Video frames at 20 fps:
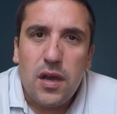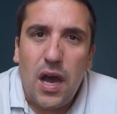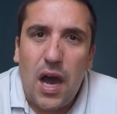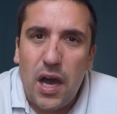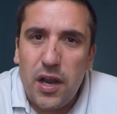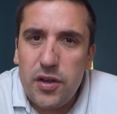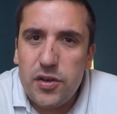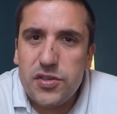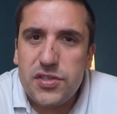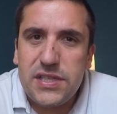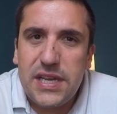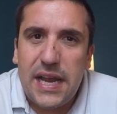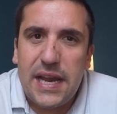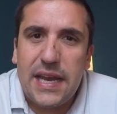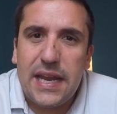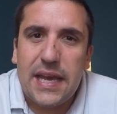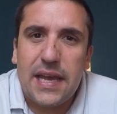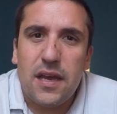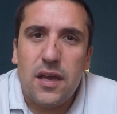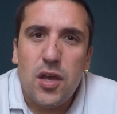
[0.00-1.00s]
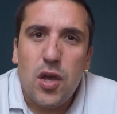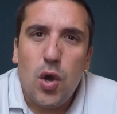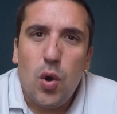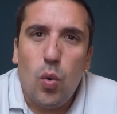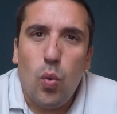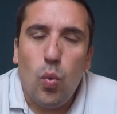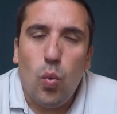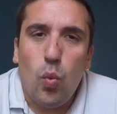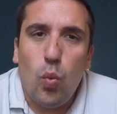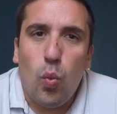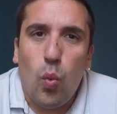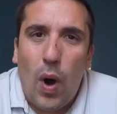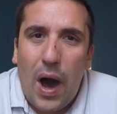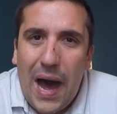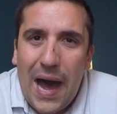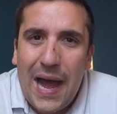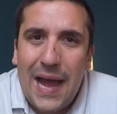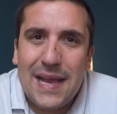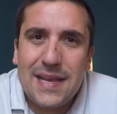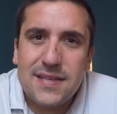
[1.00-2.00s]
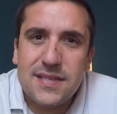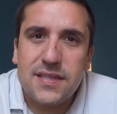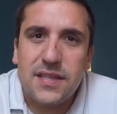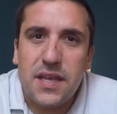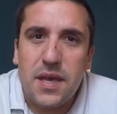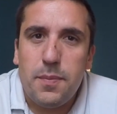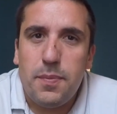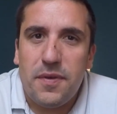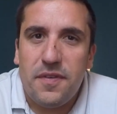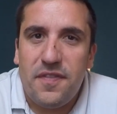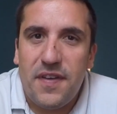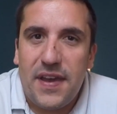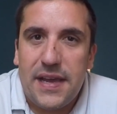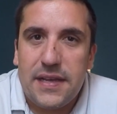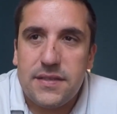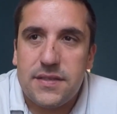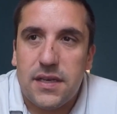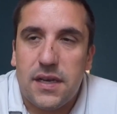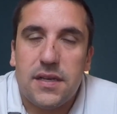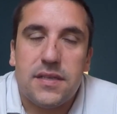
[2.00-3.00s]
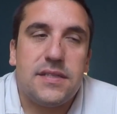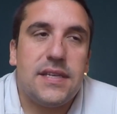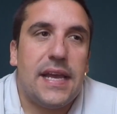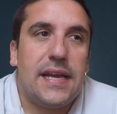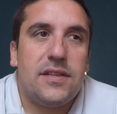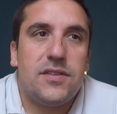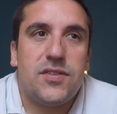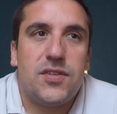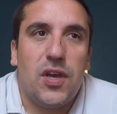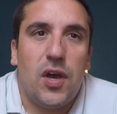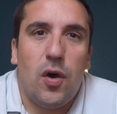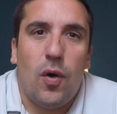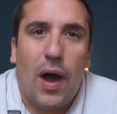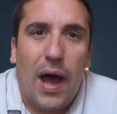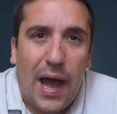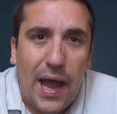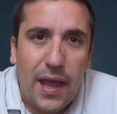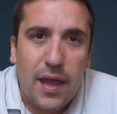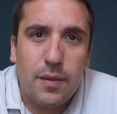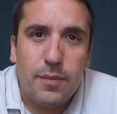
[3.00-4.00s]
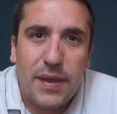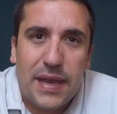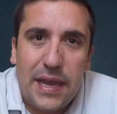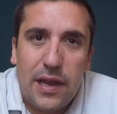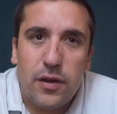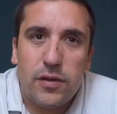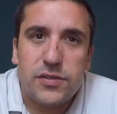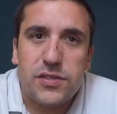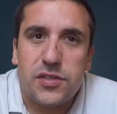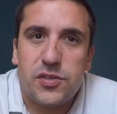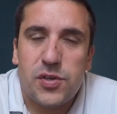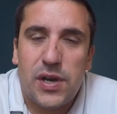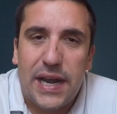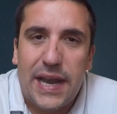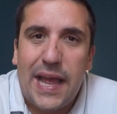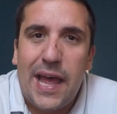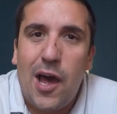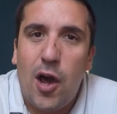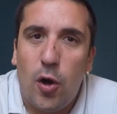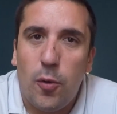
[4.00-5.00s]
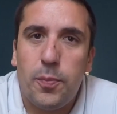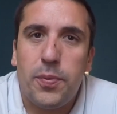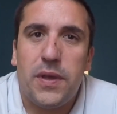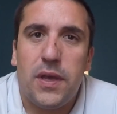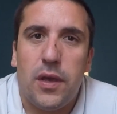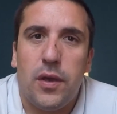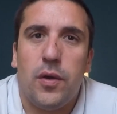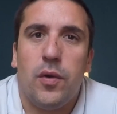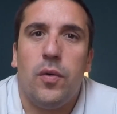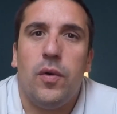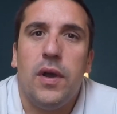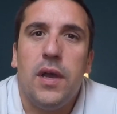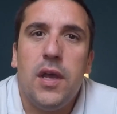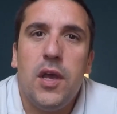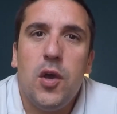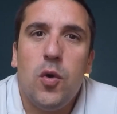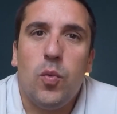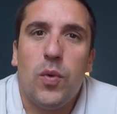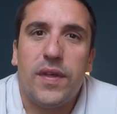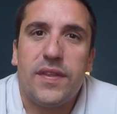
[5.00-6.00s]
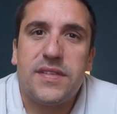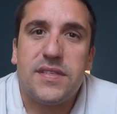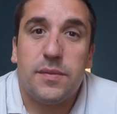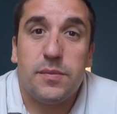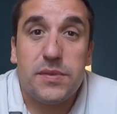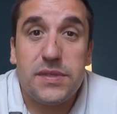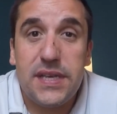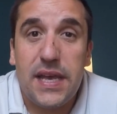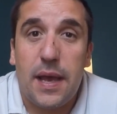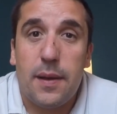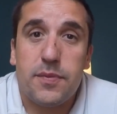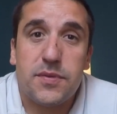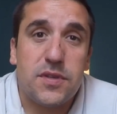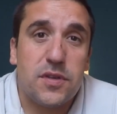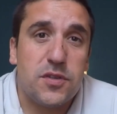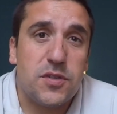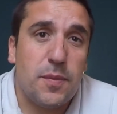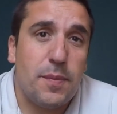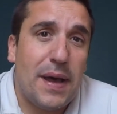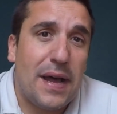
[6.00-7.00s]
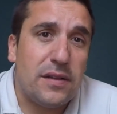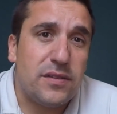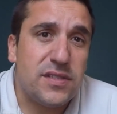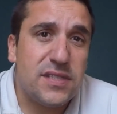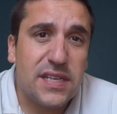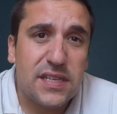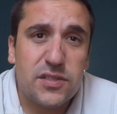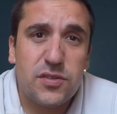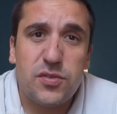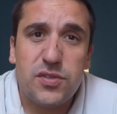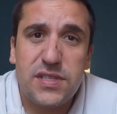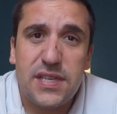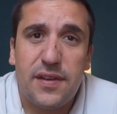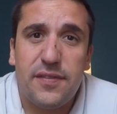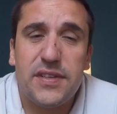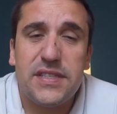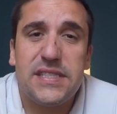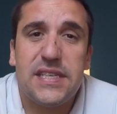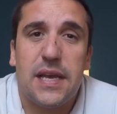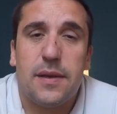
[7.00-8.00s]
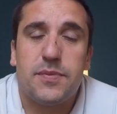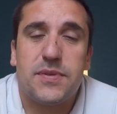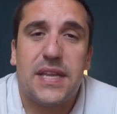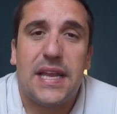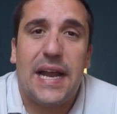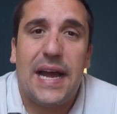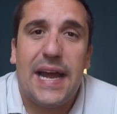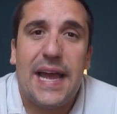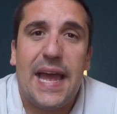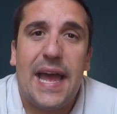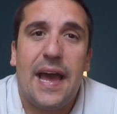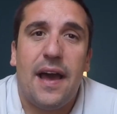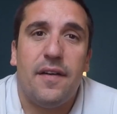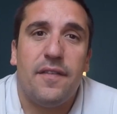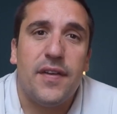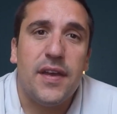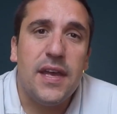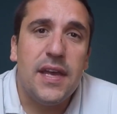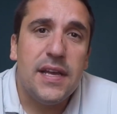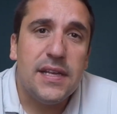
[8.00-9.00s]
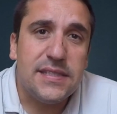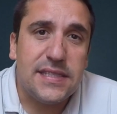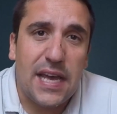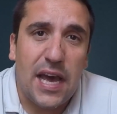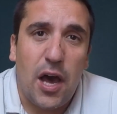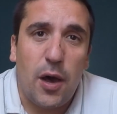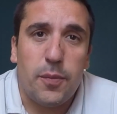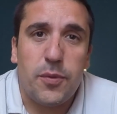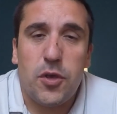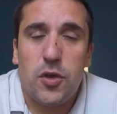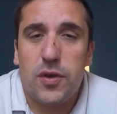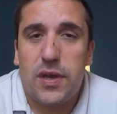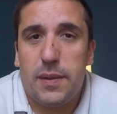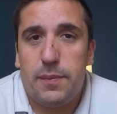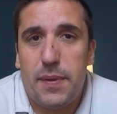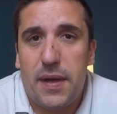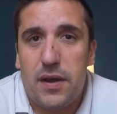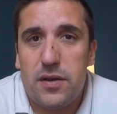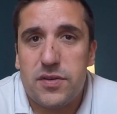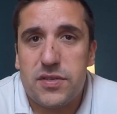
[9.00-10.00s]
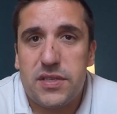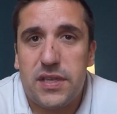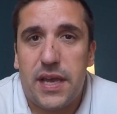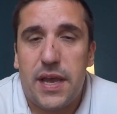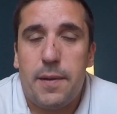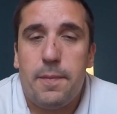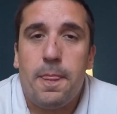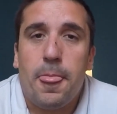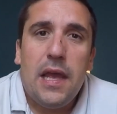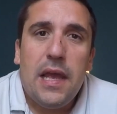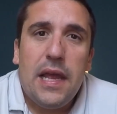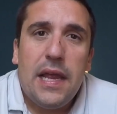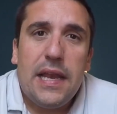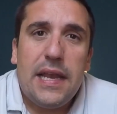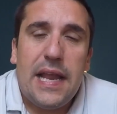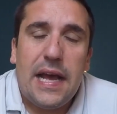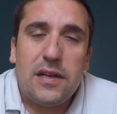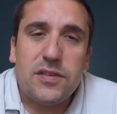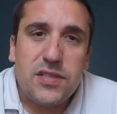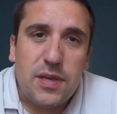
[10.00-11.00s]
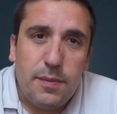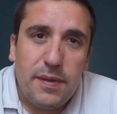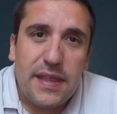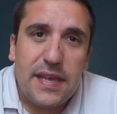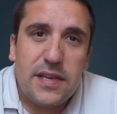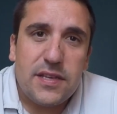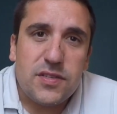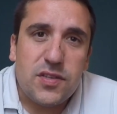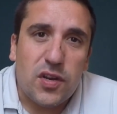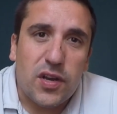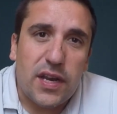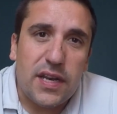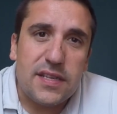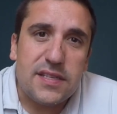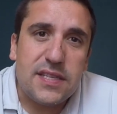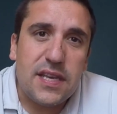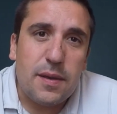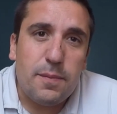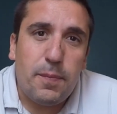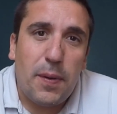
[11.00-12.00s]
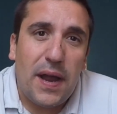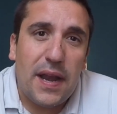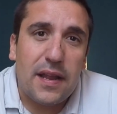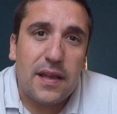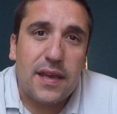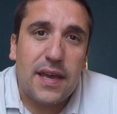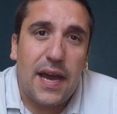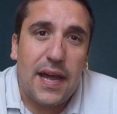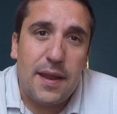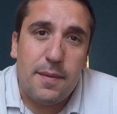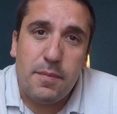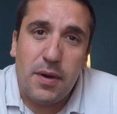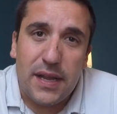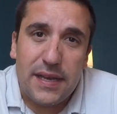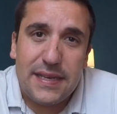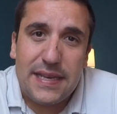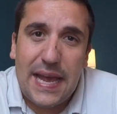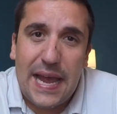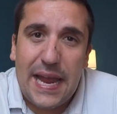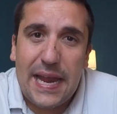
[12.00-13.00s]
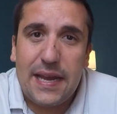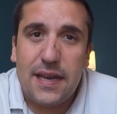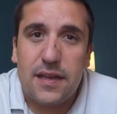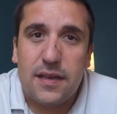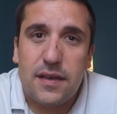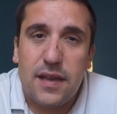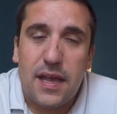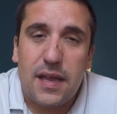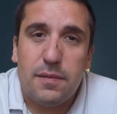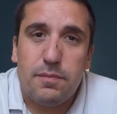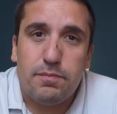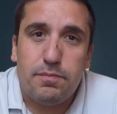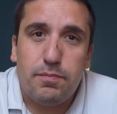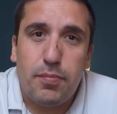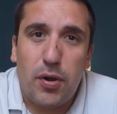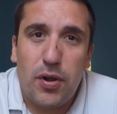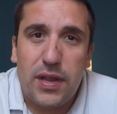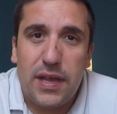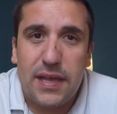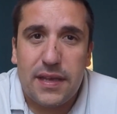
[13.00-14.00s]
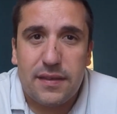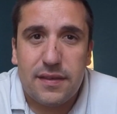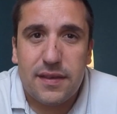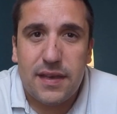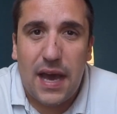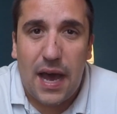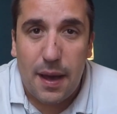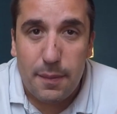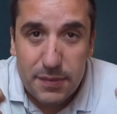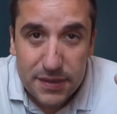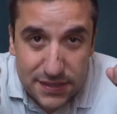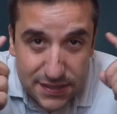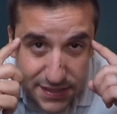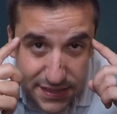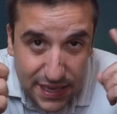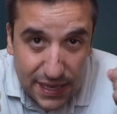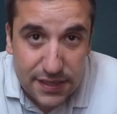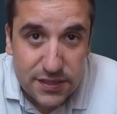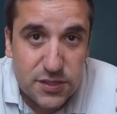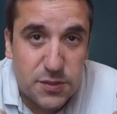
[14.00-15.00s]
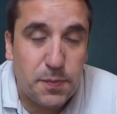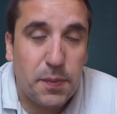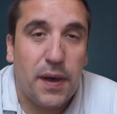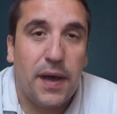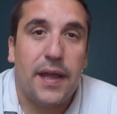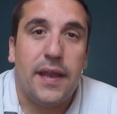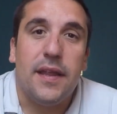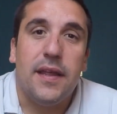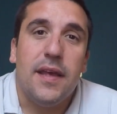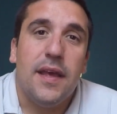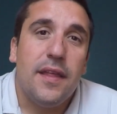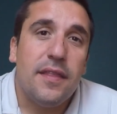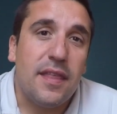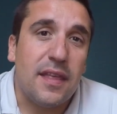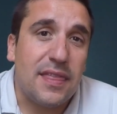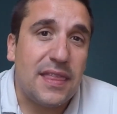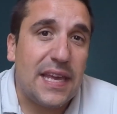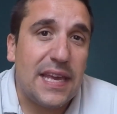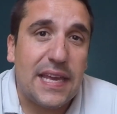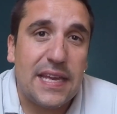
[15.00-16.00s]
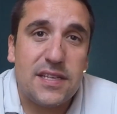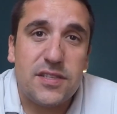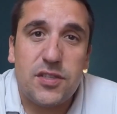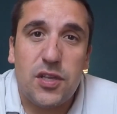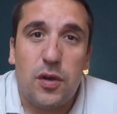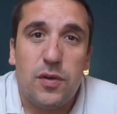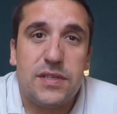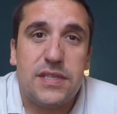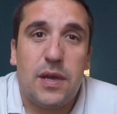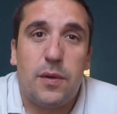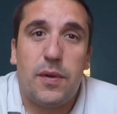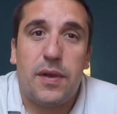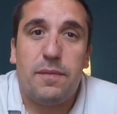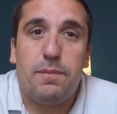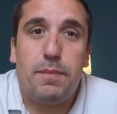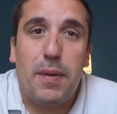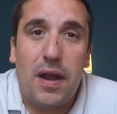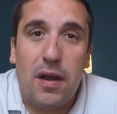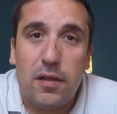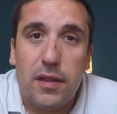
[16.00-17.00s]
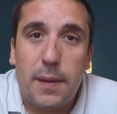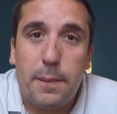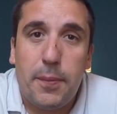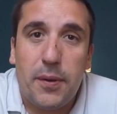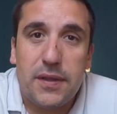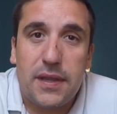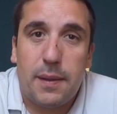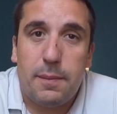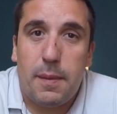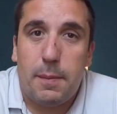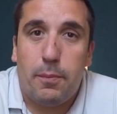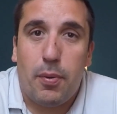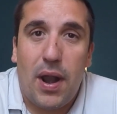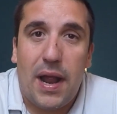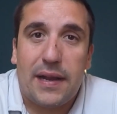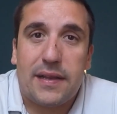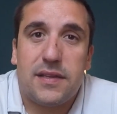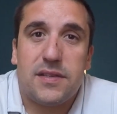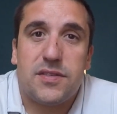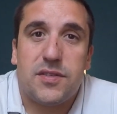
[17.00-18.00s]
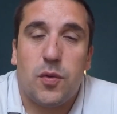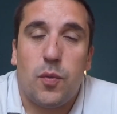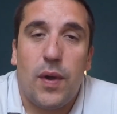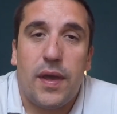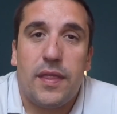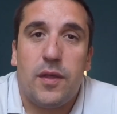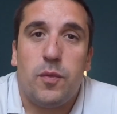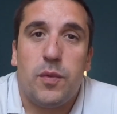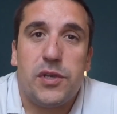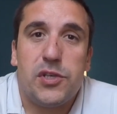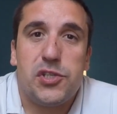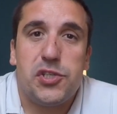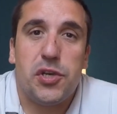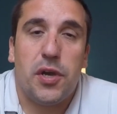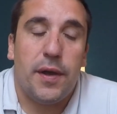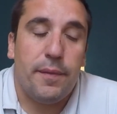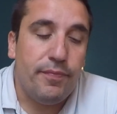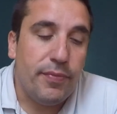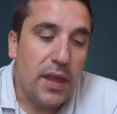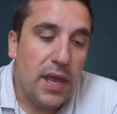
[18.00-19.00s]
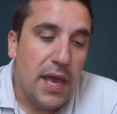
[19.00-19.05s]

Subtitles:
understanding why sleep evades us. And so I am here to try to help you with some tips. There's about 6 or 7 tips that I have to help you get better sleep. Now, some of these are going to seem kind of mundane and pretty common sense, but the thing is, though, is that we barely put them in practice the way that we should.